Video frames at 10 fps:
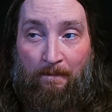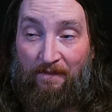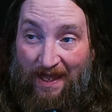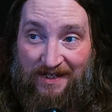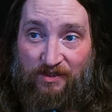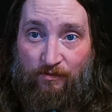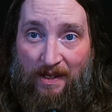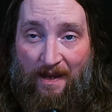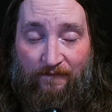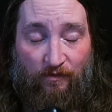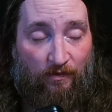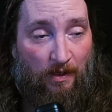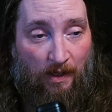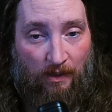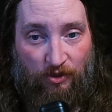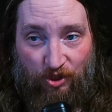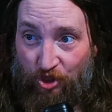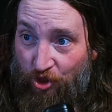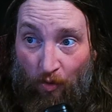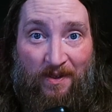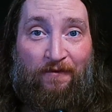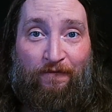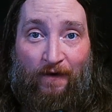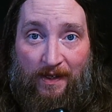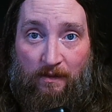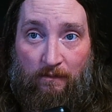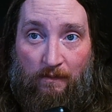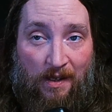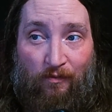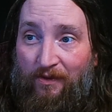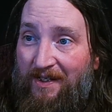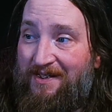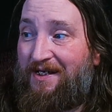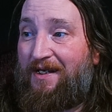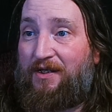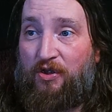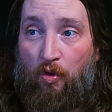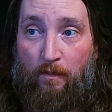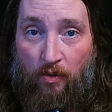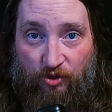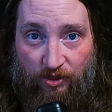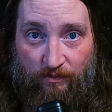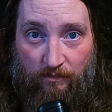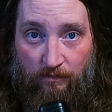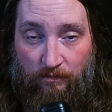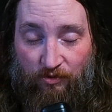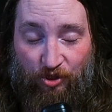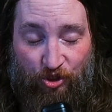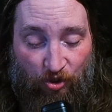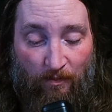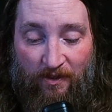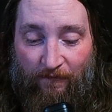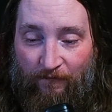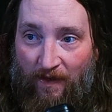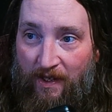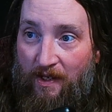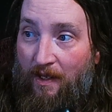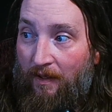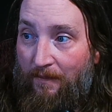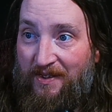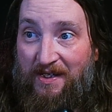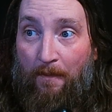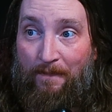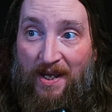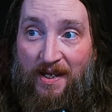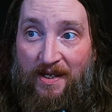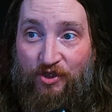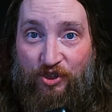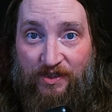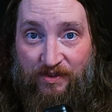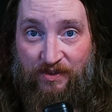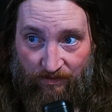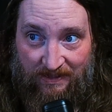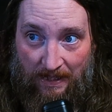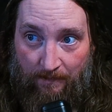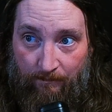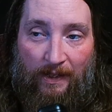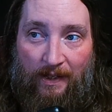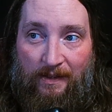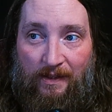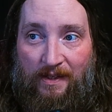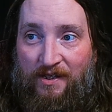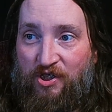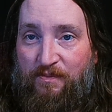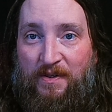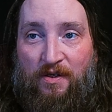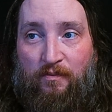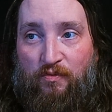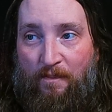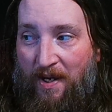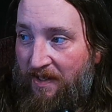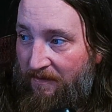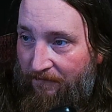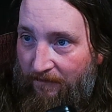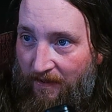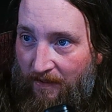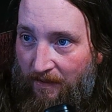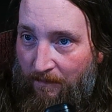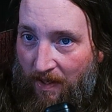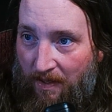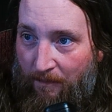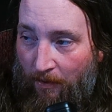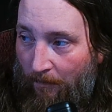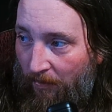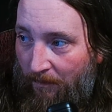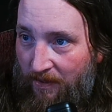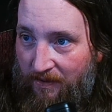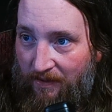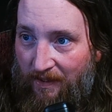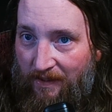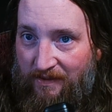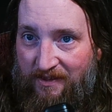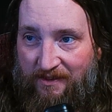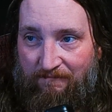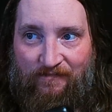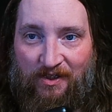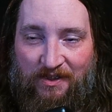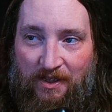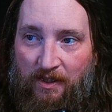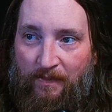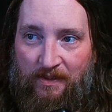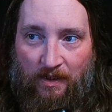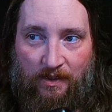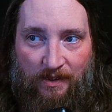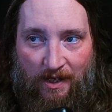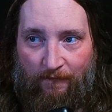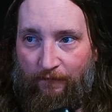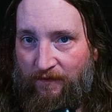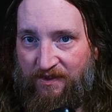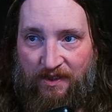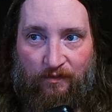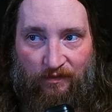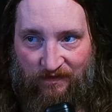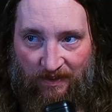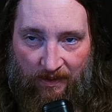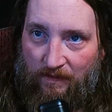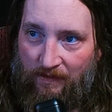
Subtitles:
That soon after, just show me the fight. I don't need to see it in slow motion. Just show me the fight. Let me see how badass she is in real time. And then it just becomes repetitive, in my humble opinion. It doesn't need to be done in every single scene.